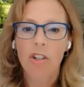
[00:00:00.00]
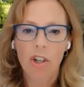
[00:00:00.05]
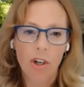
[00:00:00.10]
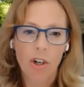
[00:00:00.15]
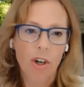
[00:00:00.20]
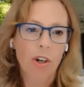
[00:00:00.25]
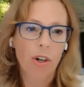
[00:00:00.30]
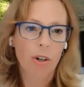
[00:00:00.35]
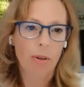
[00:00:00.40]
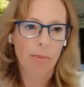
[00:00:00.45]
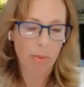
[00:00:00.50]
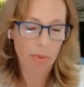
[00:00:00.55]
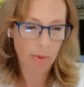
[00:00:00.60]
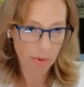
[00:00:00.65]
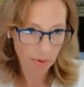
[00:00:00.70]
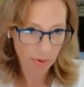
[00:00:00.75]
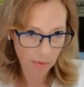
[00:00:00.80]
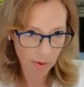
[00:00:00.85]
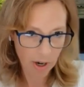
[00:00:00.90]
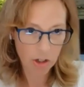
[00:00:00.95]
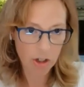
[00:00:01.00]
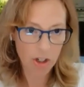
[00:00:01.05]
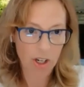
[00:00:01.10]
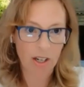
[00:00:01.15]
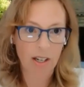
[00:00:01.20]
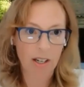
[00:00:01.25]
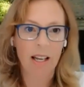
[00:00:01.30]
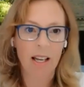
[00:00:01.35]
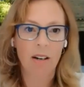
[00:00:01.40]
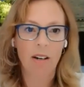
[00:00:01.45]
to curb
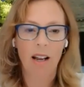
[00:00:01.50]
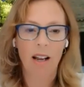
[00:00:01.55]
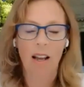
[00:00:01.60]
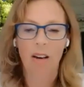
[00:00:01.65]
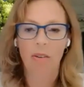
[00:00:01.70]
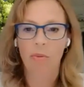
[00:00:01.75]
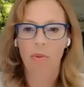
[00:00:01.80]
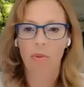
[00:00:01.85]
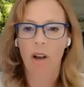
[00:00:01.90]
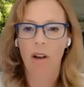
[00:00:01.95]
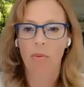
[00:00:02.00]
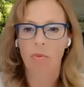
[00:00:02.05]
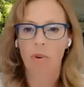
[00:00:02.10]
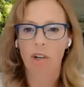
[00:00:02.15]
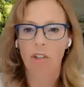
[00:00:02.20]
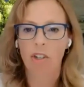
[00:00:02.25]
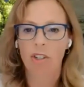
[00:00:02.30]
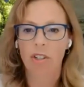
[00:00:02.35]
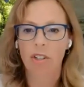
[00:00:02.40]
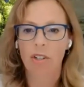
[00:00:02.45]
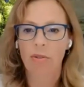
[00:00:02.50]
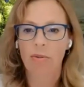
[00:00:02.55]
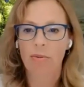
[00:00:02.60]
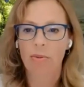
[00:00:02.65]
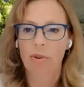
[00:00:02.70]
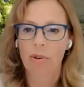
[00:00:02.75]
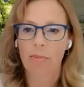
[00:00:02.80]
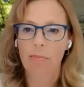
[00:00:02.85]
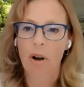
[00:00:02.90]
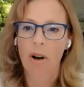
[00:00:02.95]
Russia and, and, and Russia's new
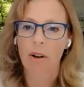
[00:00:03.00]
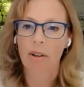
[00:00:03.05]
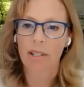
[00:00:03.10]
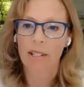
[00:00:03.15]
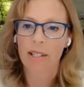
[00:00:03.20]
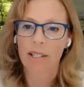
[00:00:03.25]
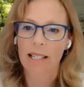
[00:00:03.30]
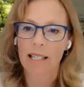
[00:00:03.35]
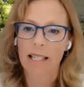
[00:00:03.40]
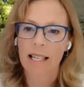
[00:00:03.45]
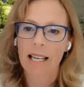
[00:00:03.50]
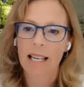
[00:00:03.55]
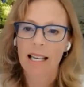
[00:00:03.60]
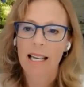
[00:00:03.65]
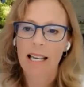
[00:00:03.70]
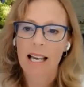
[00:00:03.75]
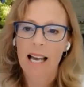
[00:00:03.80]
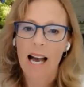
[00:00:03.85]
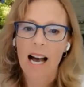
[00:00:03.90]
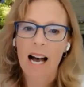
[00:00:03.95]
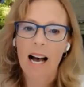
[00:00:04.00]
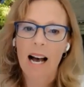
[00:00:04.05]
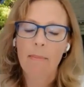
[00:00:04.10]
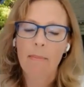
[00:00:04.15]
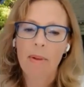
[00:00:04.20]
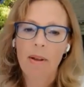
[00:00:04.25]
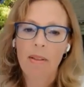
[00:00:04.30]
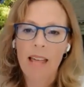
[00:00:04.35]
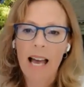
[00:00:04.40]
foreign policy. Um,